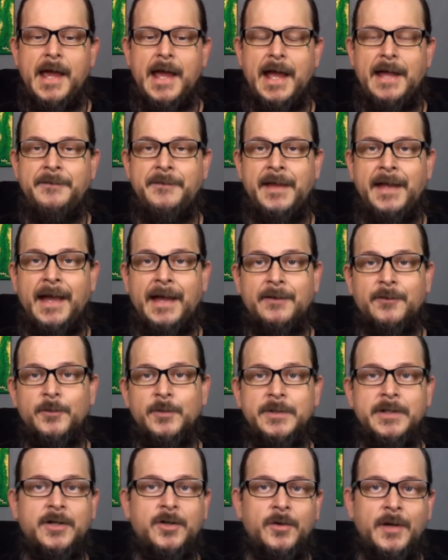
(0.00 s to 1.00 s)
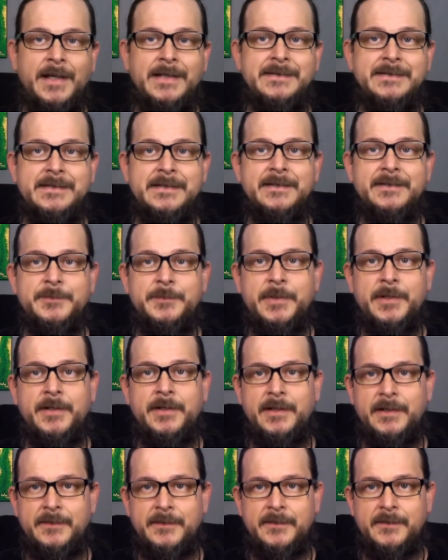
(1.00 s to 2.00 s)
and they had a really crazy
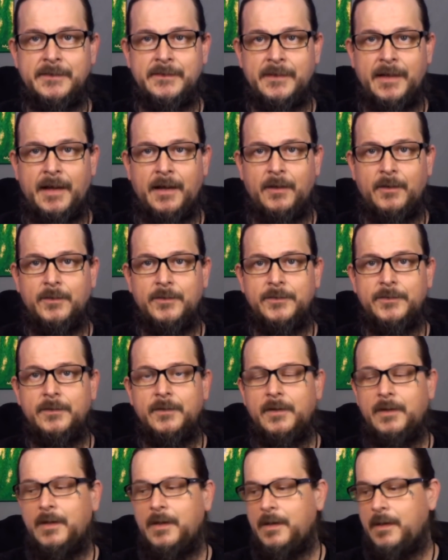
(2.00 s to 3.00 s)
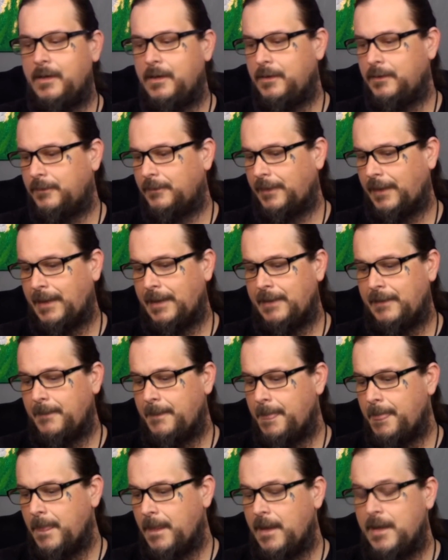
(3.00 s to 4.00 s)
experience in this house, okay?
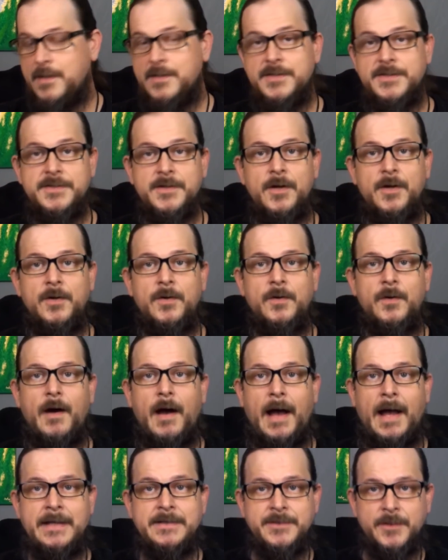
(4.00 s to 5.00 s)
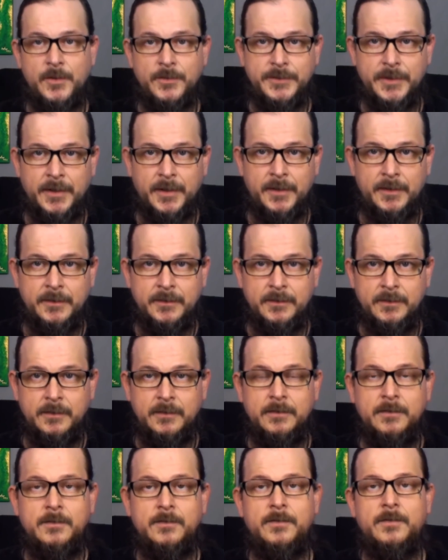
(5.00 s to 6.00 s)
So I told her,
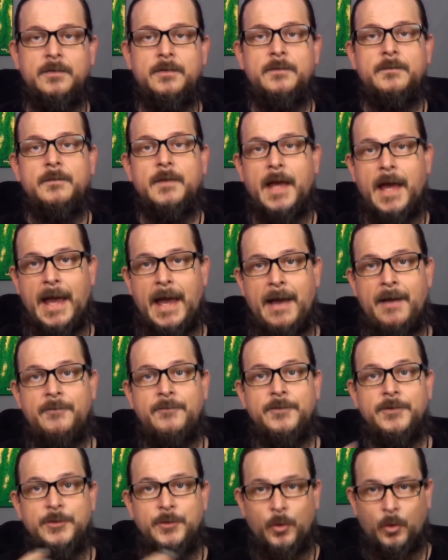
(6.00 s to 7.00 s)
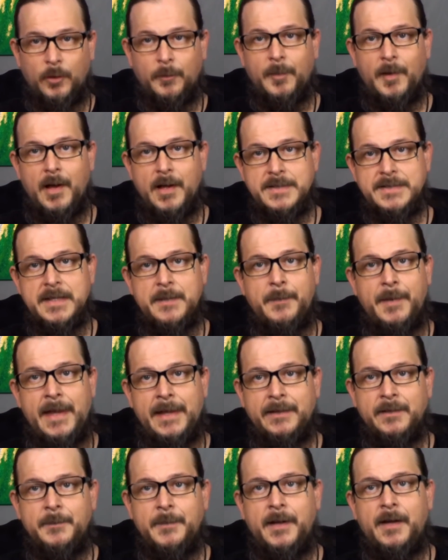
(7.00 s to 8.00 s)
have your boss at
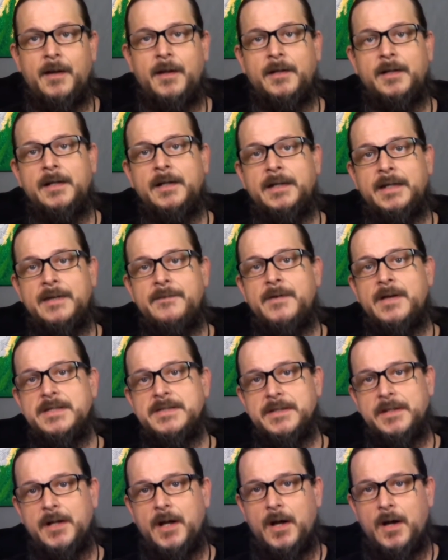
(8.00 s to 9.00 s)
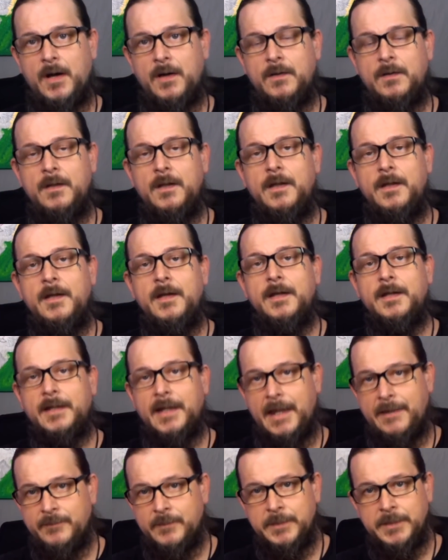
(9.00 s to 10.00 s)
Bank of America give us a call,
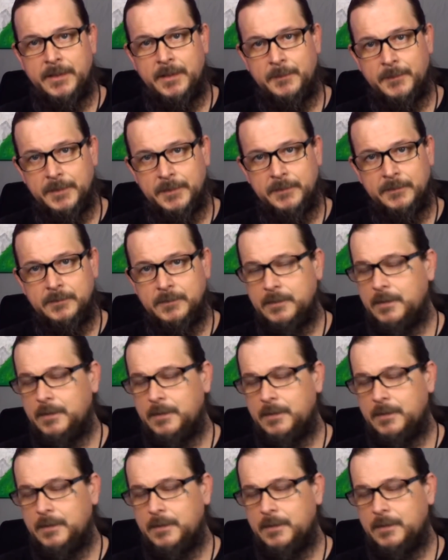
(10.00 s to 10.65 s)
gave them a number.